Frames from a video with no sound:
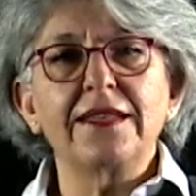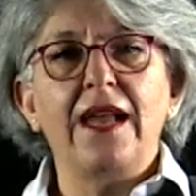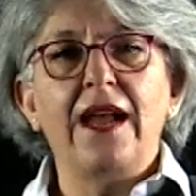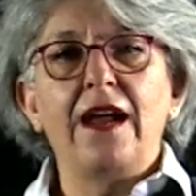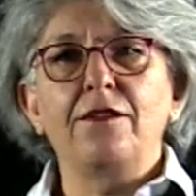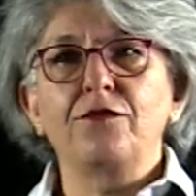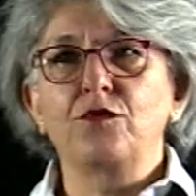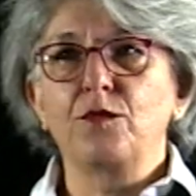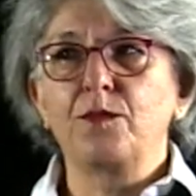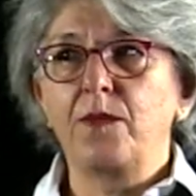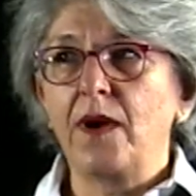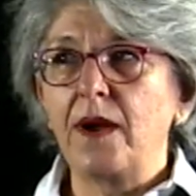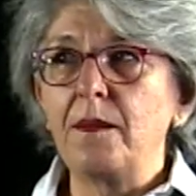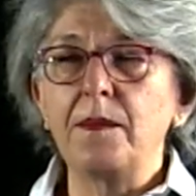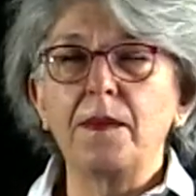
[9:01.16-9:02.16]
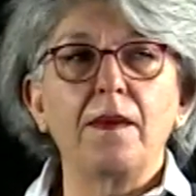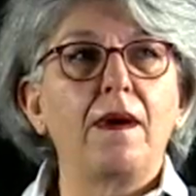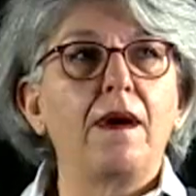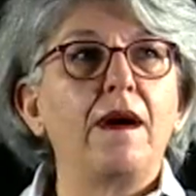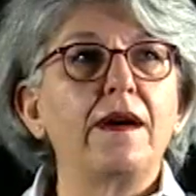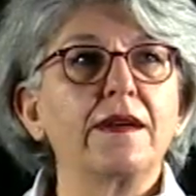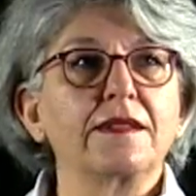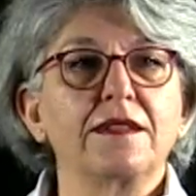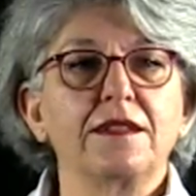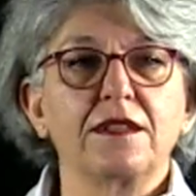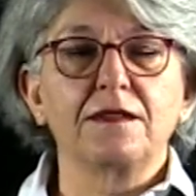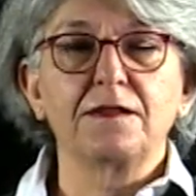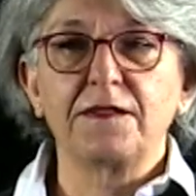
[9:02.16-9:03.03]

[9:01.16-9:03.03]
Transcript: have to pump oxygen